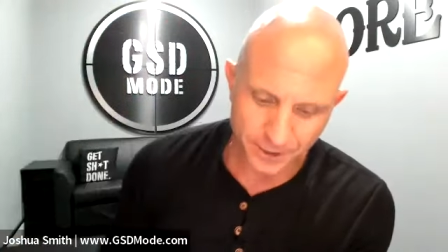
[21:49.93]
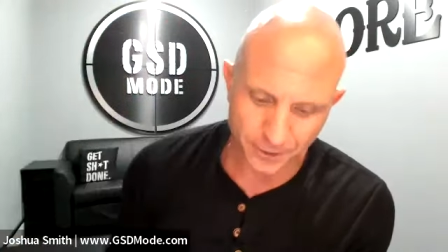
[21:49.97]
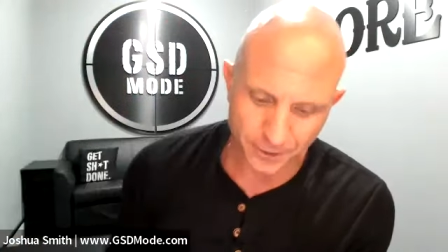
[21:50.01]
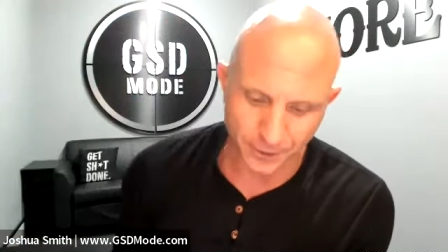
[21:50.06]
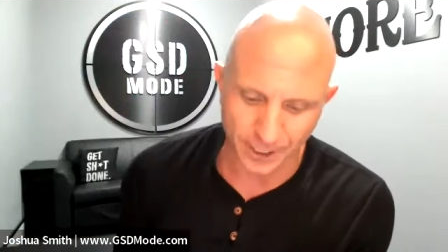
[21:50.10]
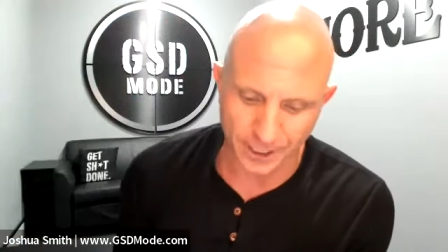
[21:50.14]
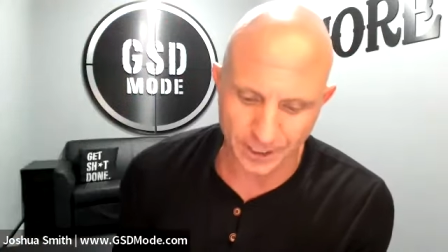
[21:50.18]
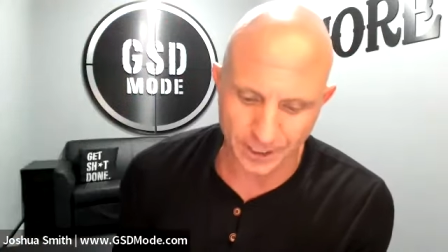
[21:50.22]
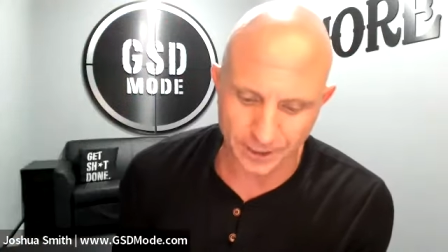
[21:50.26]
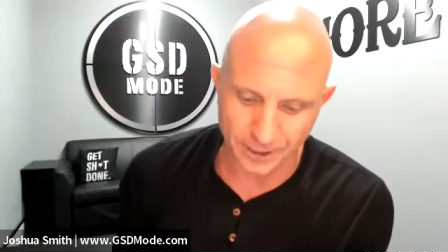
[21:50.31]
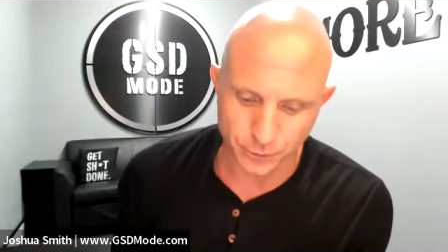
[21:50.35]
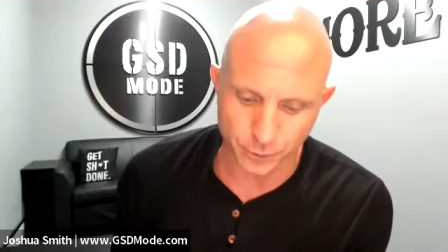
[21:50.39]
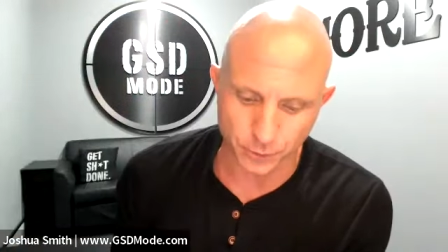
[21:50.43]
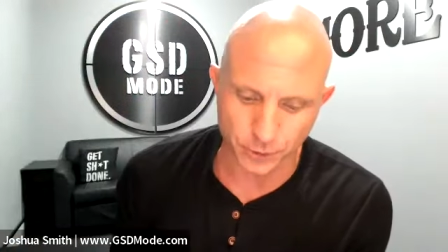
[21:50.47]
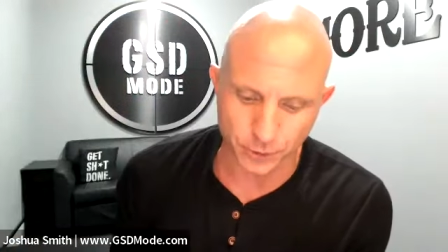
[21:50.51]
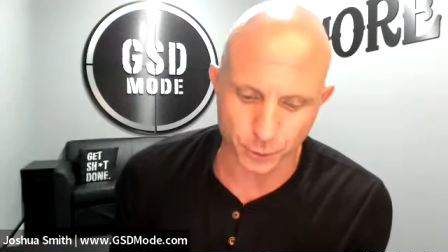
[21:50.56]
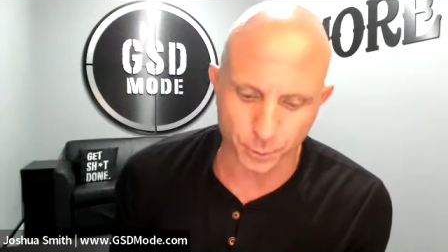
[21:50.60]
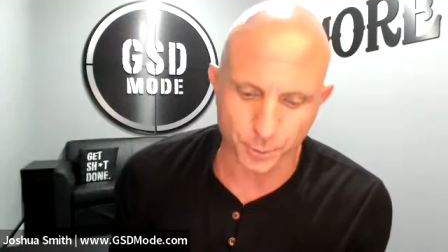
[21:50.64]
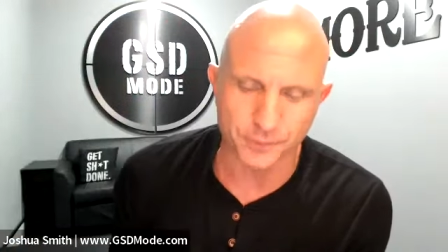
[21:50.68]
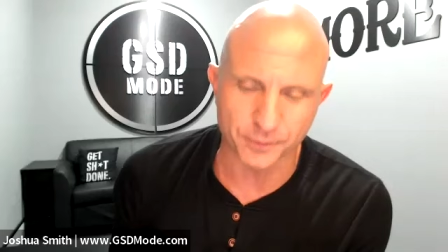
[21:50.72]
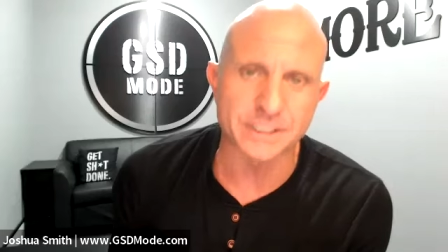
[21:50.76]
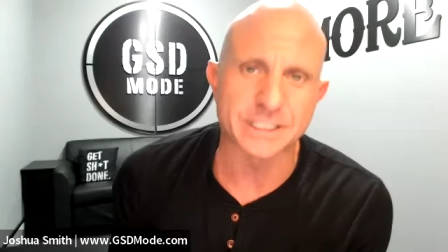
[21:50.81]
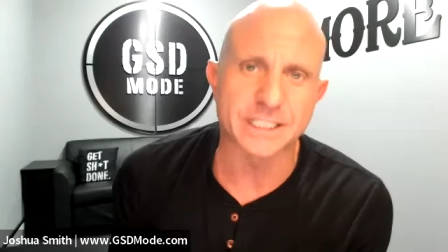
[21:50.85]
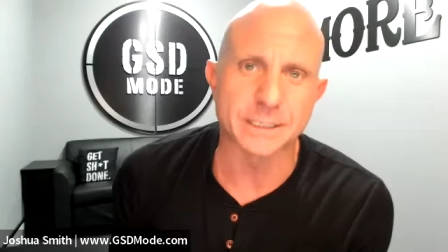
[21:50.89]
know kind of do a little
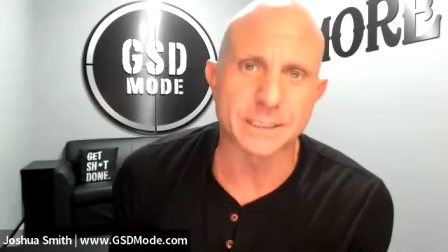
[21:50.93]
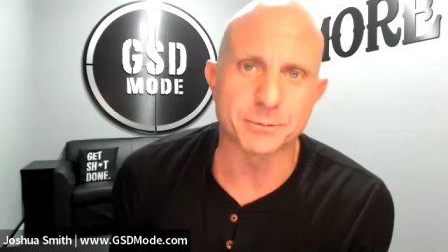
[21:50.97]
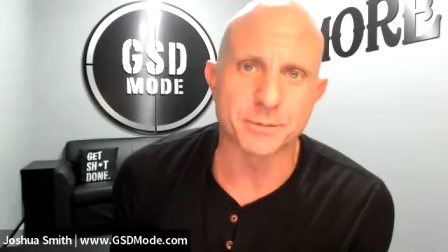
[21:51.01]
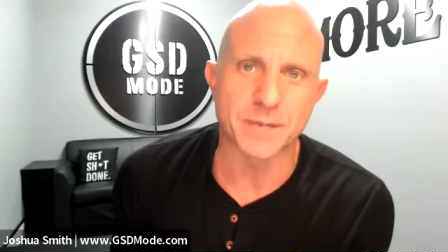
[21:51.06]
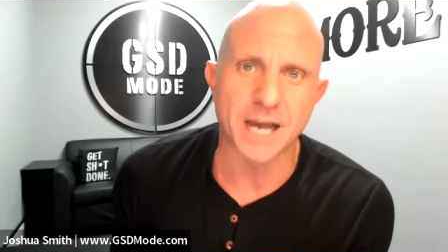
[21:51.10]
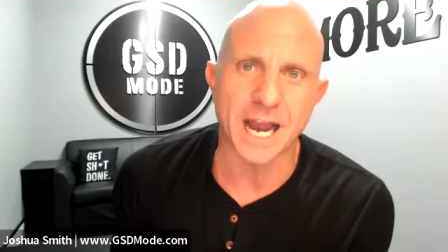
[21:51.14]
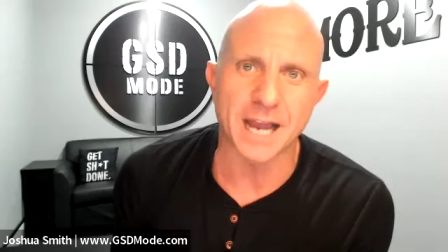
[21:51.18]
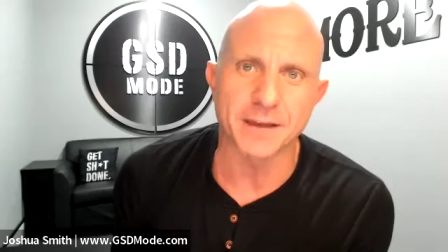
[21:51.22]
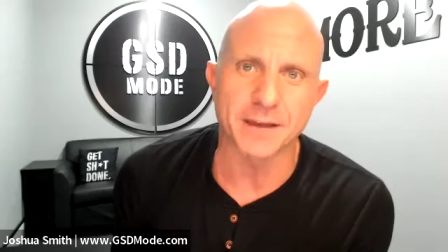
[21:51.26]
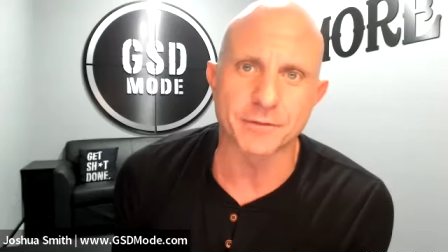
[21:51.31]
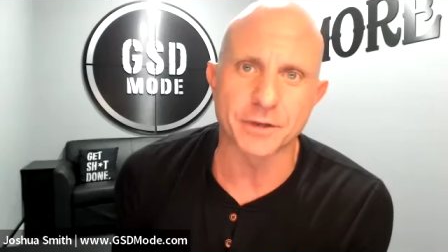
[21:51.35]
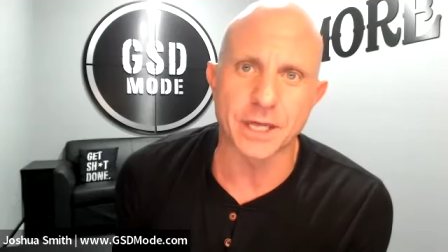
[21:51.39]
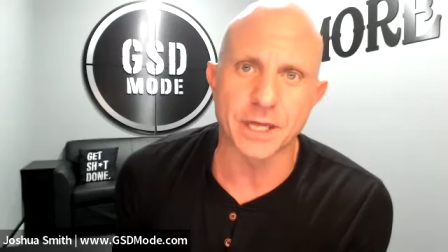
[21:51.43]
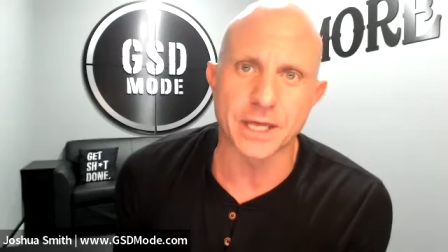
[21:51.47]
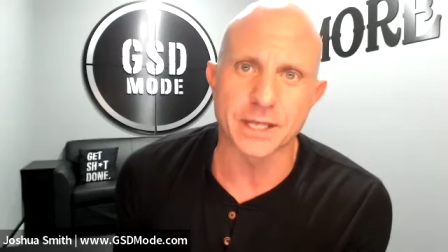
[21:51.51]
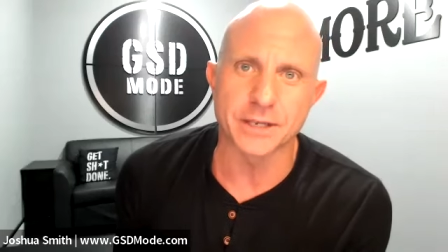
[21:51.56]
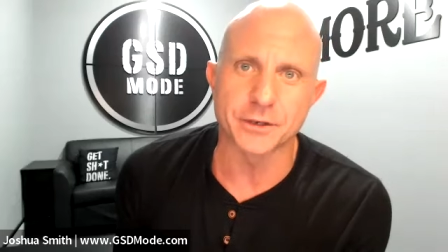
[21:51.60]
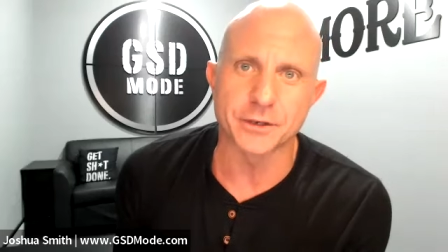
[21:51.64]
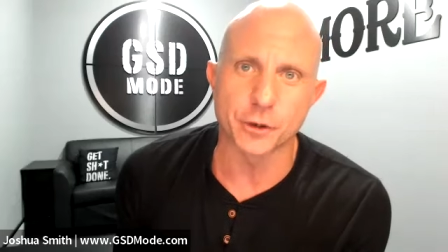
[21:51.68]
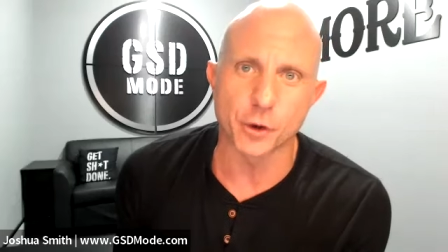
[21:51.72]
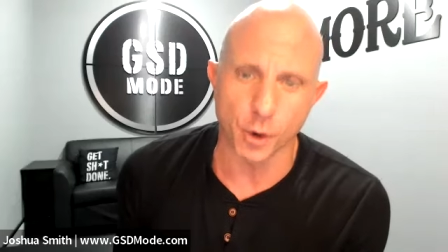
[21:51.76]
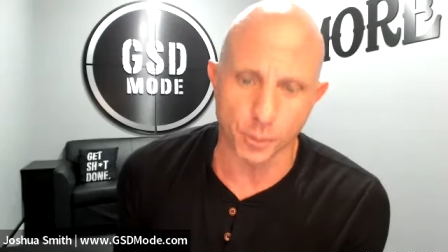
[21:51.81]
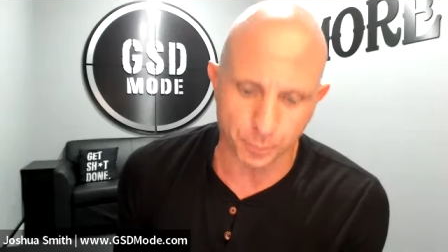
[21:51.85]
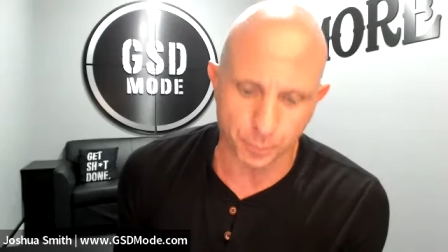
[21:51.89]
bit of a deep dive
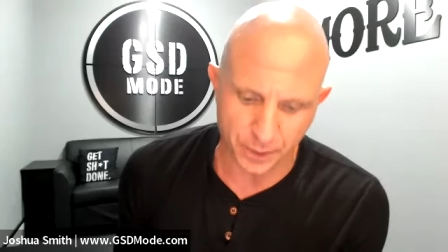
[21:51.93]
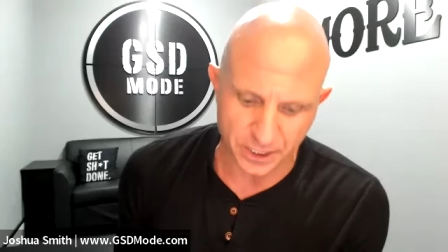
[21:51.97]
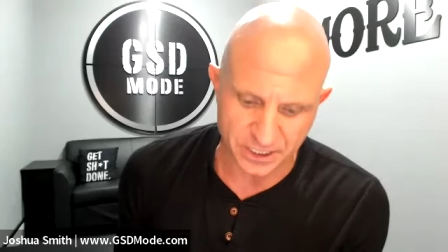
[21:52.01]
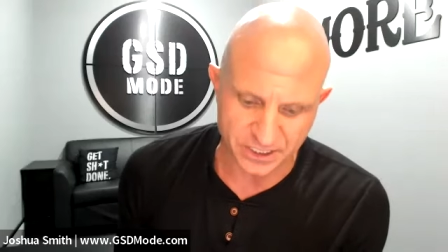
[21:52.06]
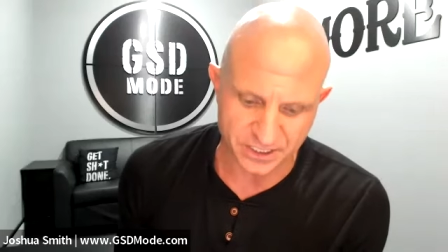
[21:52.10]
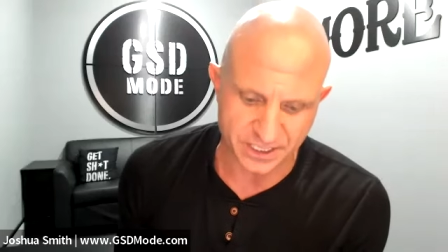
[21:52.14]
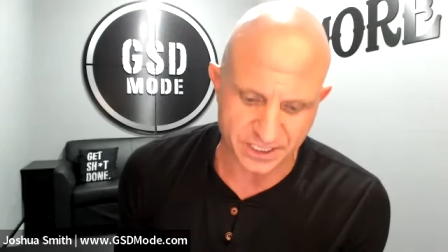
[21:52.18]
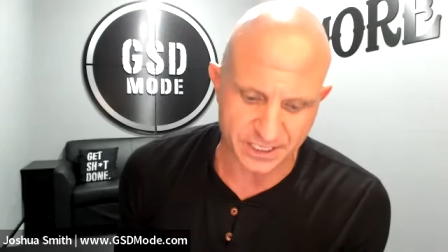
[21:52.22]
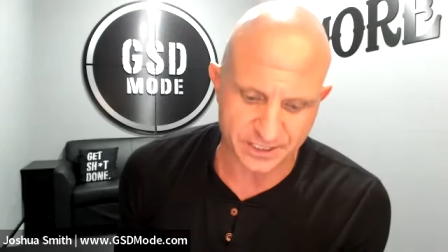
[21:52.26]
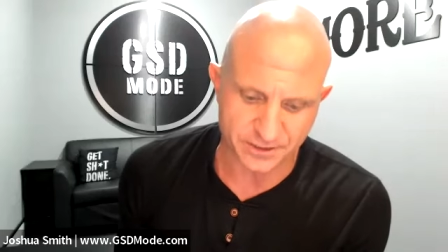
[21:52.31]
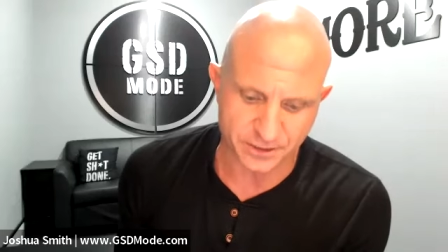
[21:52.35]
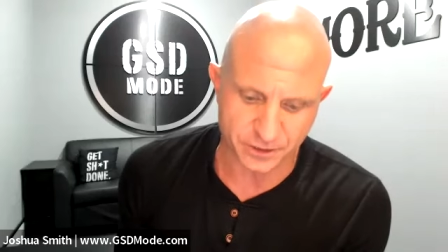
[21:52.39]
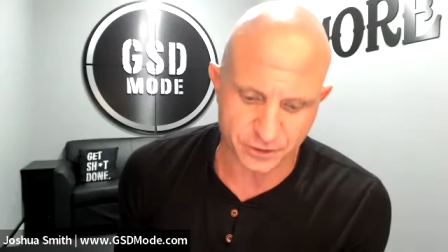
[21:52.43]
into your business